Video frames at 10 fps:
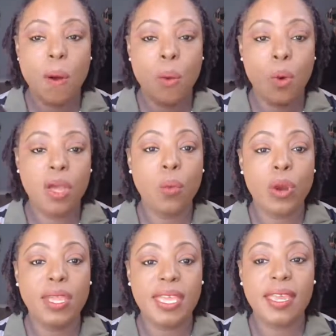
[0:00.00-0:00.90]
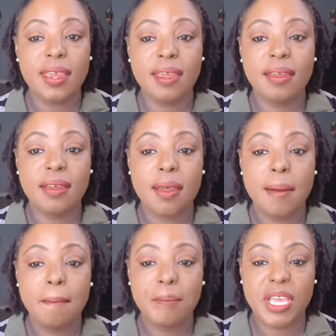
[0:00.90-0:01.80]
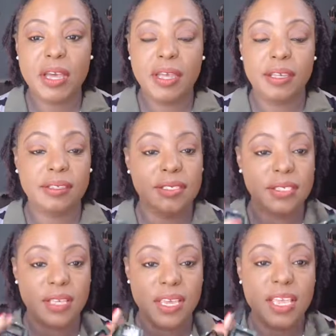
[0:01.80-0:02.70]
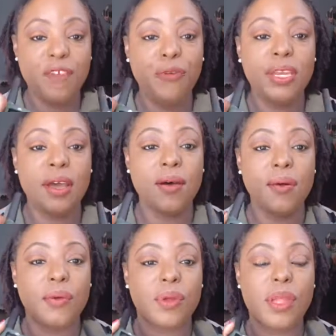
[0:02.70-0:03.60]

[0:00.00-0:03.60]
what we're getting, because if we don't,